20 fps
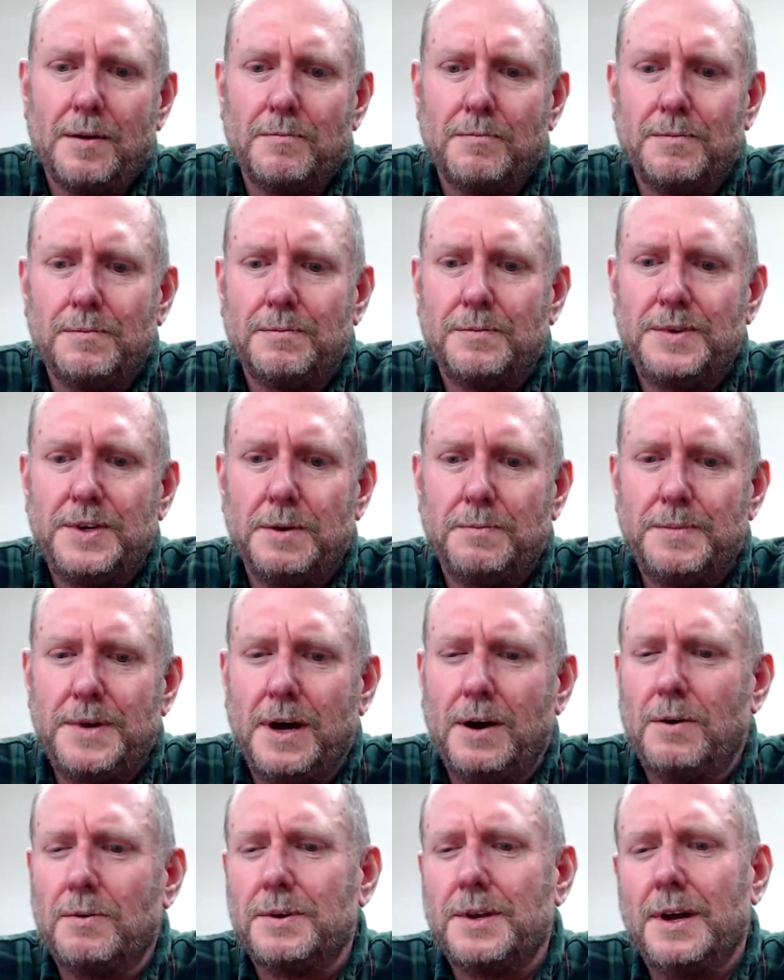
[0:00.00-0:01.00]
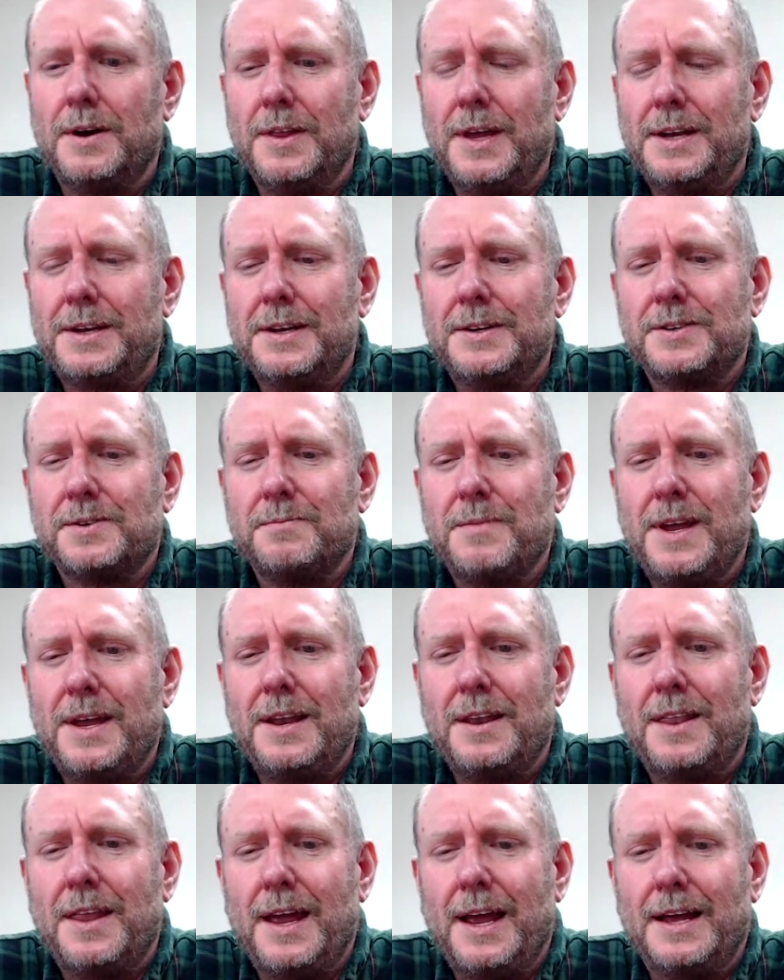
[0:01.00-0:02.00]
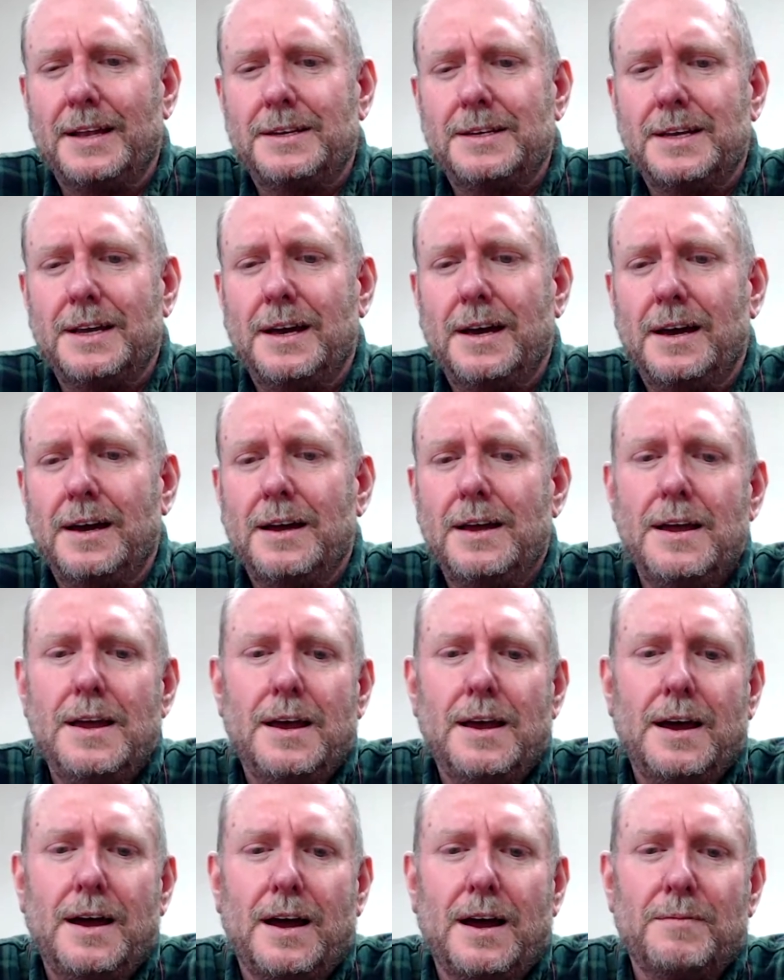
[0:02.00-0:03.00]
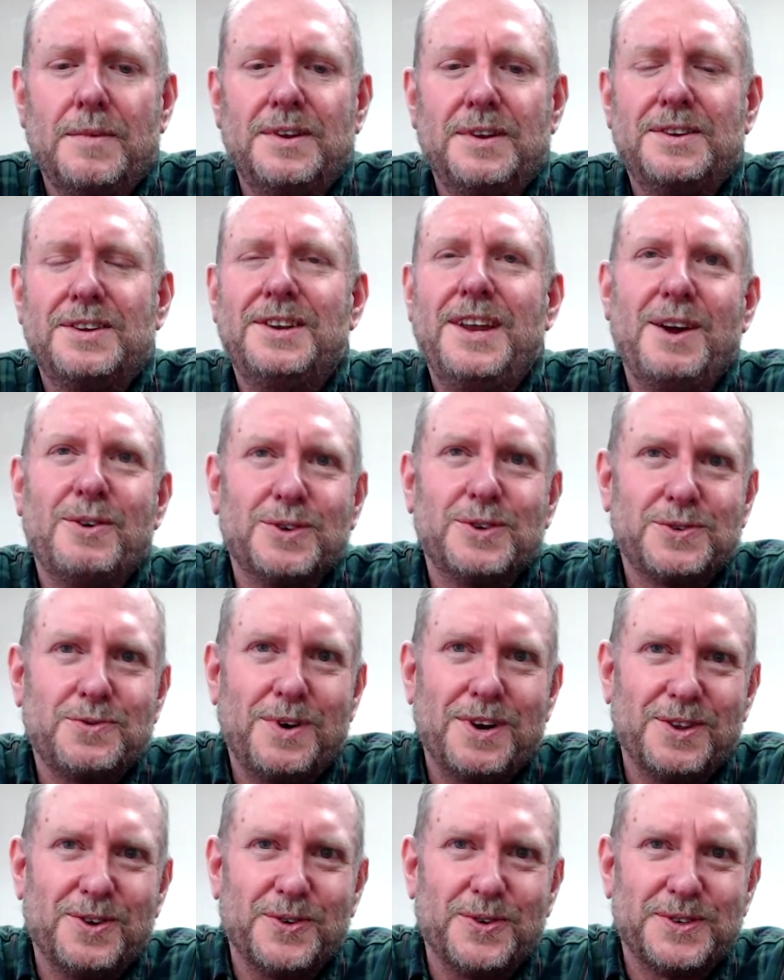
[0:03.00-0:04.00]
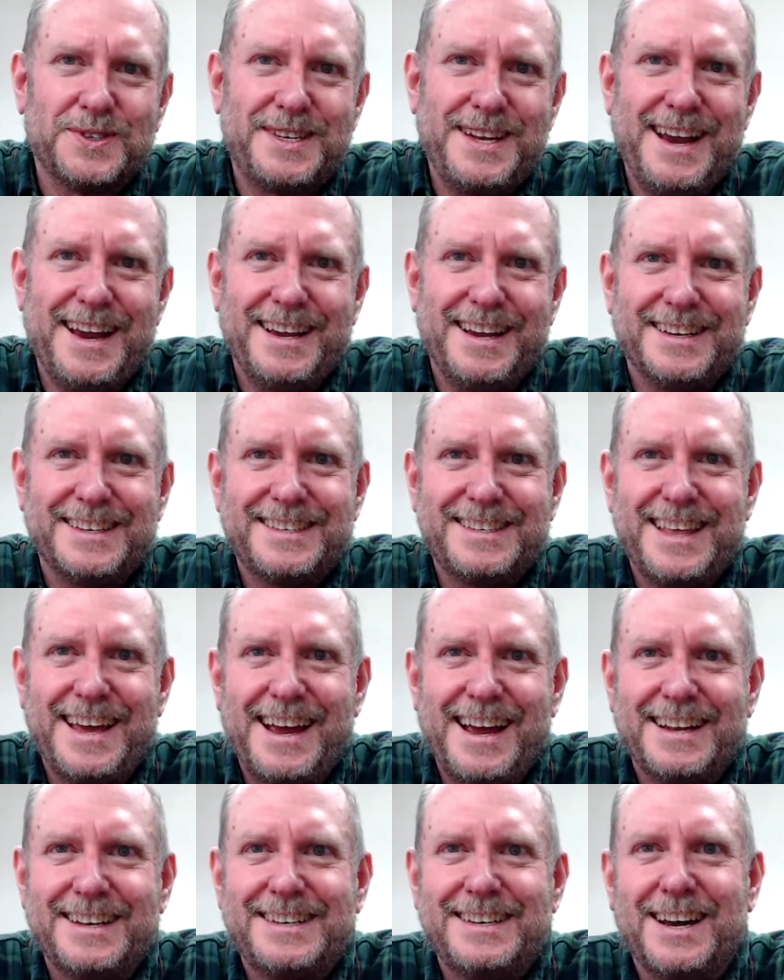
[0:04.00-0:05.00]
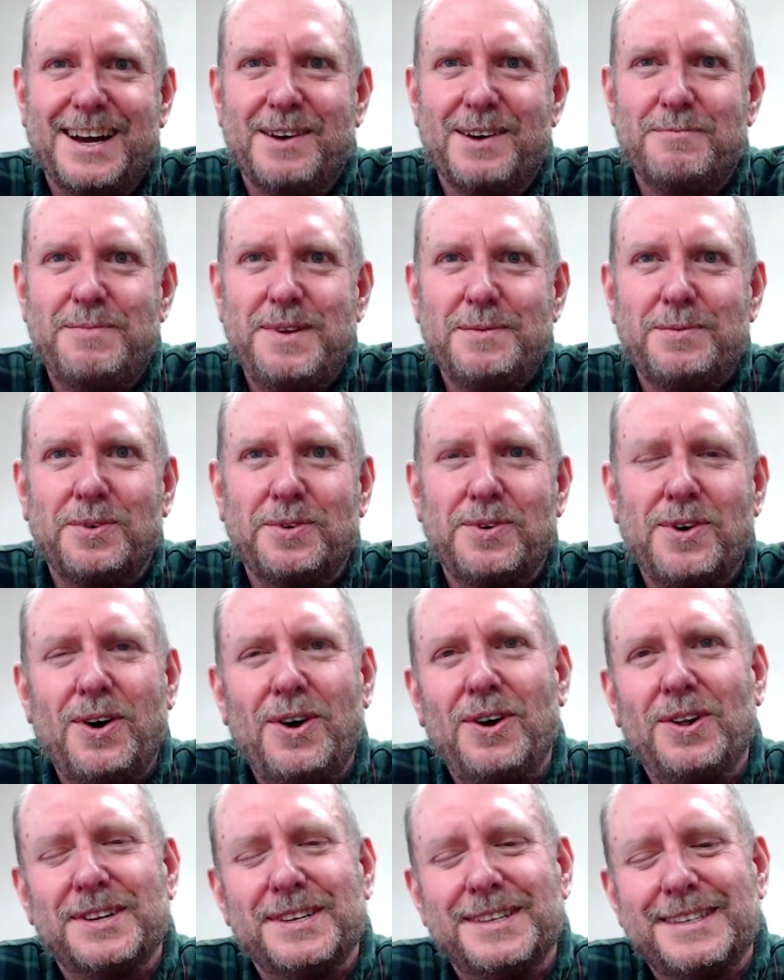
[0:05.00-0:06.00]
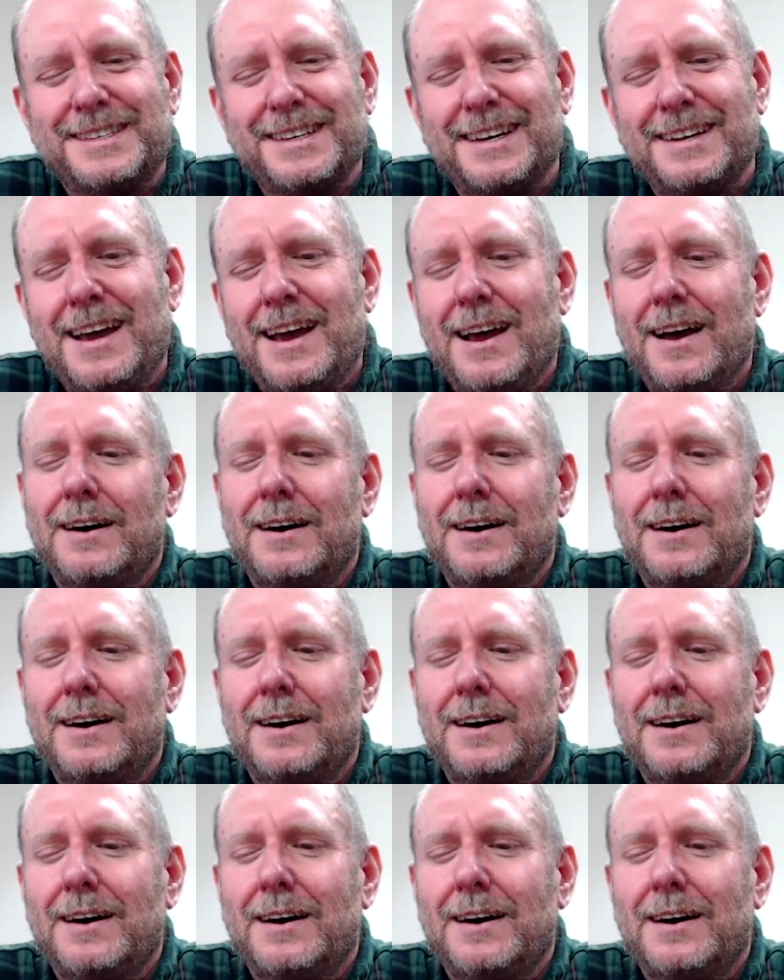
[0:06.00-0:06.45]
shipped out. Now that doesn't mean that, and today was one of those days that people called and said,